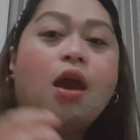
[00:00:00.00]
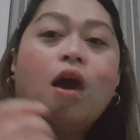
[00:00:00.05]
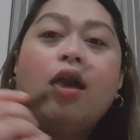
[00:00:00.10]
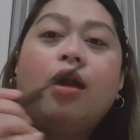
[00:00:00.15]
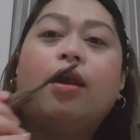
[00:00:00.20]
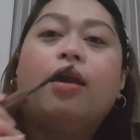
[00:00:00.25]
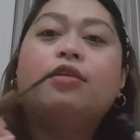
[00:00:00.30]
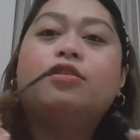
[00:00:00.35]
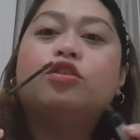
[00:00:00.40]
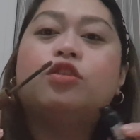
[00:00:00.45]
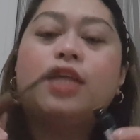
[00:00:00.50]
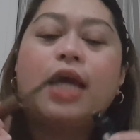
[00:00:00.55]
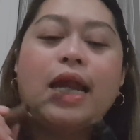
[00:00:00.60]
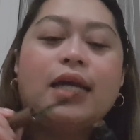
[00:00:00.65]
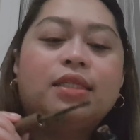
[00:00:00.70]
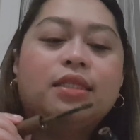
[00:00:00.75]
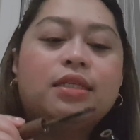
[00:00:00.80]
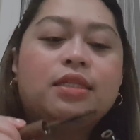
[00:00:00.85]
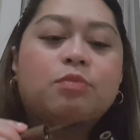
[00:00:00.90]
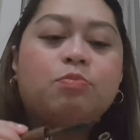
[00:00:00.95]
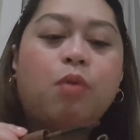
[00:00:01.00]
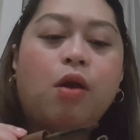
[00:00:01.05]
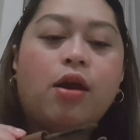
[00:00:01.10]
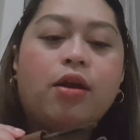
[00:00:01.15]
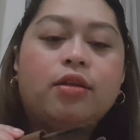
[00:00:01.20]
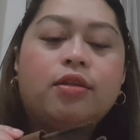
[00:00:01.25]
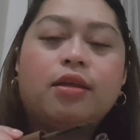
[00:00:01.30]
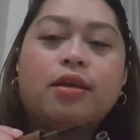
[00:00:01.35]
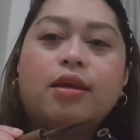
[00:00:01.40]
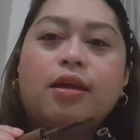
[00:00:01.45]
Okay, so the excess
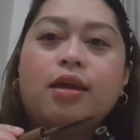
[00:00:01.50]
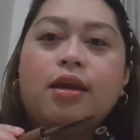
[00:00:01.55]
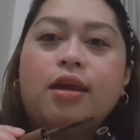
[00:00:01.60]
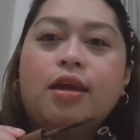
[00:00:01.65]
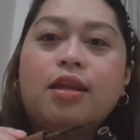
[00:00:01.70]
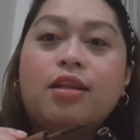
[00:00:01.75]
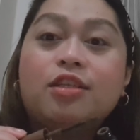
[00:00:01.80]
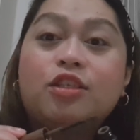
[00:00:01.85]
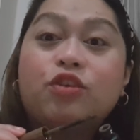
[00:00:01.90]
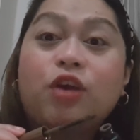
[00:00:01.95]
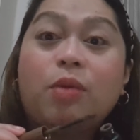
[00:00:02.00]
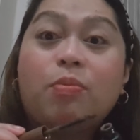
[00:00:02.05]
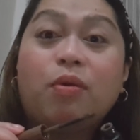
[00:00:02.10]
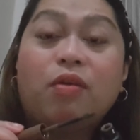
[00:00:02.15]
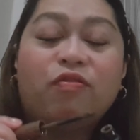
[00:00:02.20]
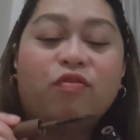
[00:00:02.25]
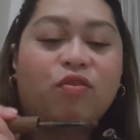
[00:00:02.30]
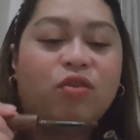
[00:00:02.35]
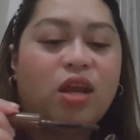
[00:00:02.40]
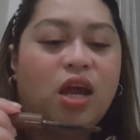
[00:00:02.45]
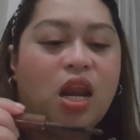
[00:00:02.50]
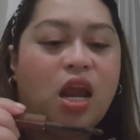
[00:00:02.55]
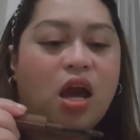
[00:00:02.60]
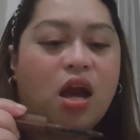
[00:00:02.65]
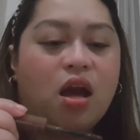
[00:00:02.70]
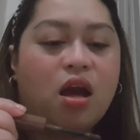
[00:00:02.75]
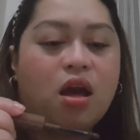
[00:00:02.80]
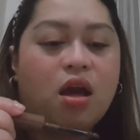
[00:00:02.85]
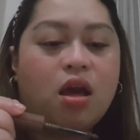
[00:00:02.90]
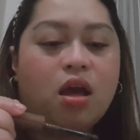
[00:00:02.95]
part, in-scrape off ko na
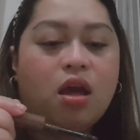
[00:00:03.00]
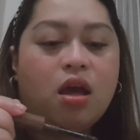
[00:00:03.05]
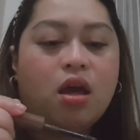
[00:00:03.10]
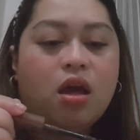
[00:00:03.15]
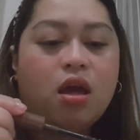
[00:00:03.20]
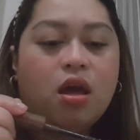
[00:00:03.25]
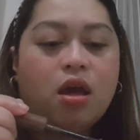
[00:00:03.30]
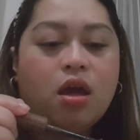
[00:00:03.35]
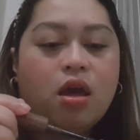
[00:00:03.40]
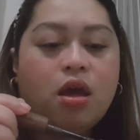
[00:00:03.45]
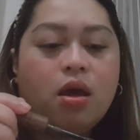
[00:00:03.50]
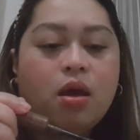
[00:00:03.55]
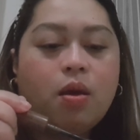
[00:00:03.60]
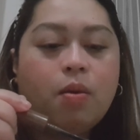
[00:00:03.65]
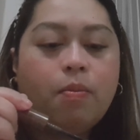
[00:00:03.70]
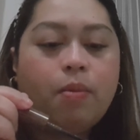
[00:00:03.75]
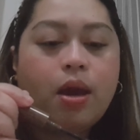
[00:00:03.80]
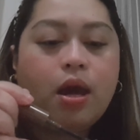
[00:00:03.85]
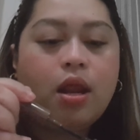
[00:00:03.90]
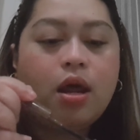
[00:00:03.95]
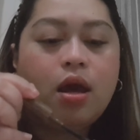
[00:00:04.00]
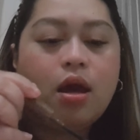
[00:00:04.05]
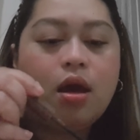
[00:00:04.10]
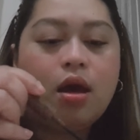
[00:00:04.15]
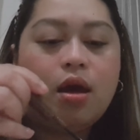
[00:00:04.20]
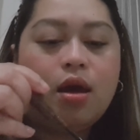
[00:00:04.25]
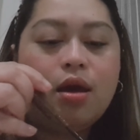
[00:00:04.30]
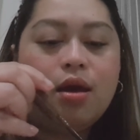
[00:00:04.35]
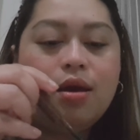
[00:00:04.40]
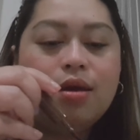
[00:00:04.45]
lang.
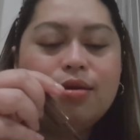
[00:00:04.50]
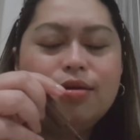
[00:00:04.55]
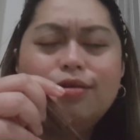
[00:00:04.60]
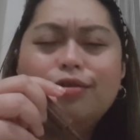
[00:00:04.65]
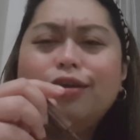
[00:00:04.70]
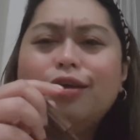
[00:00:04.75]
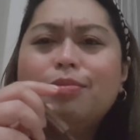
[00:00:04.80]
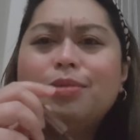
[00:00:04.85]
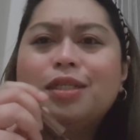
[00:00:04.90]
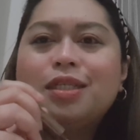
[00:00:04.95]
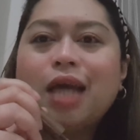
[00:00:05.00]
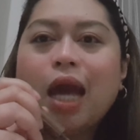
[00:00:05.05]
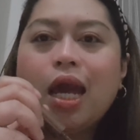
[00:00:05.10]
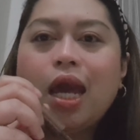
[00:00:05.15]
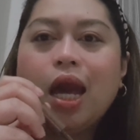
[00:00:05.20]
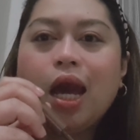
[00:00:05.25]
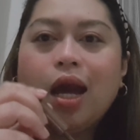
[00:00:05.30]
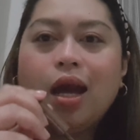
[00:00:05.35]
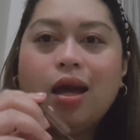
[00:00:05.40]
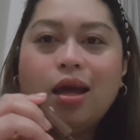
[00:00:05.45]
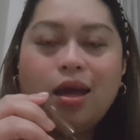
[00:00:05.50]
Para, hindi masayang.